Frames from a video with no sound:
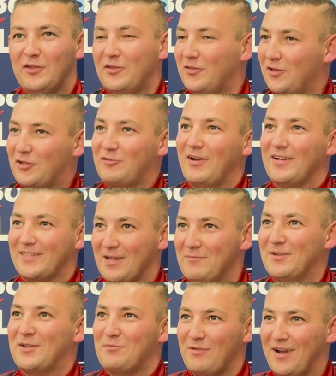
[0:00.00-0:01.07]
they tried to get
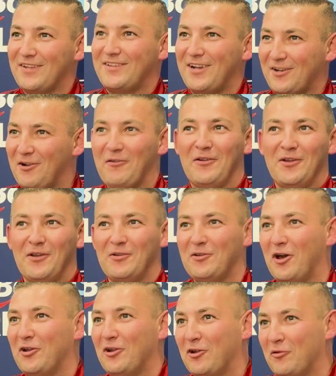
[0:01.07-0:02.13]
Mr. Brightside going on
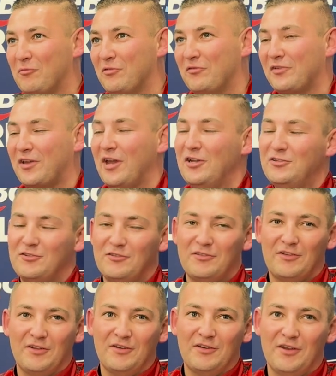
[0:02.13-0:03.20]
a number of
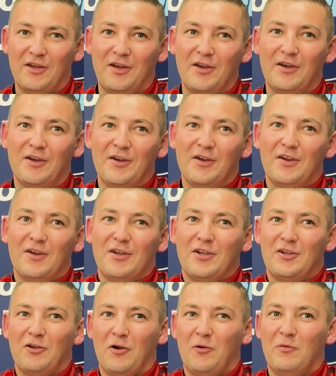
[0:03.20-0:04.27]
occasions, and
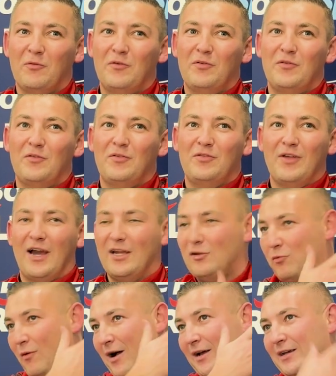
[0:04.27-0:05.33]
you know, that is
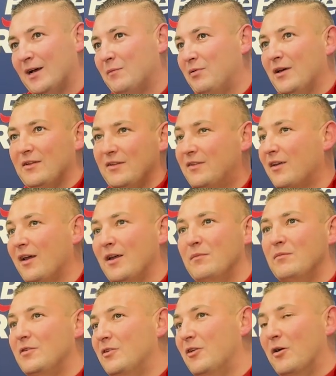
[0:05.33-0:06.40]
why I play this game.
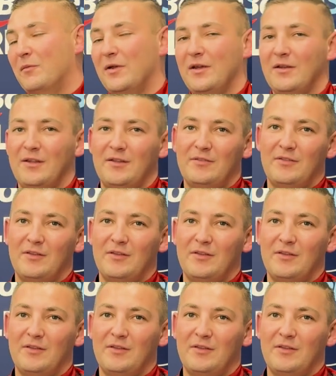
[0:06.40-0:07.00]
You know what I mean?